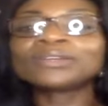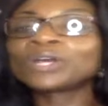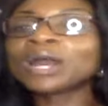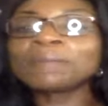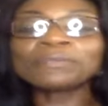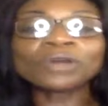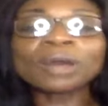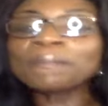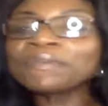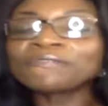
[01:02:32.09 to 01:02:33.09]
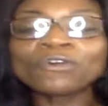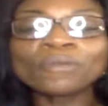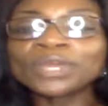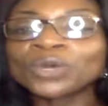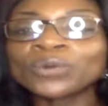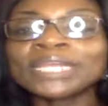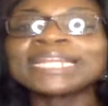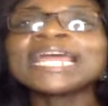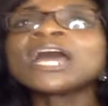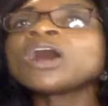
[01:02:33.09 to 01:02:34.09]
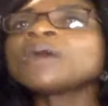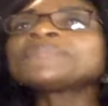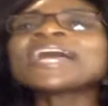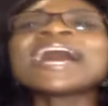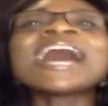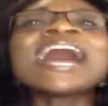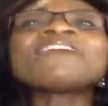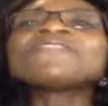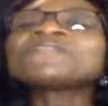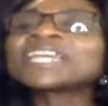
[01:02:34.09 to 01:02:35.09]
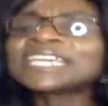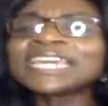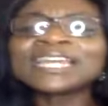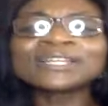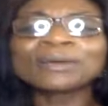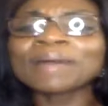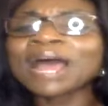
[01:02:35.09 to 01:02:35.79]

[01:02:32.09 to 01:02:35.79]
Come, come before me, queen. Up to half of the kingdom,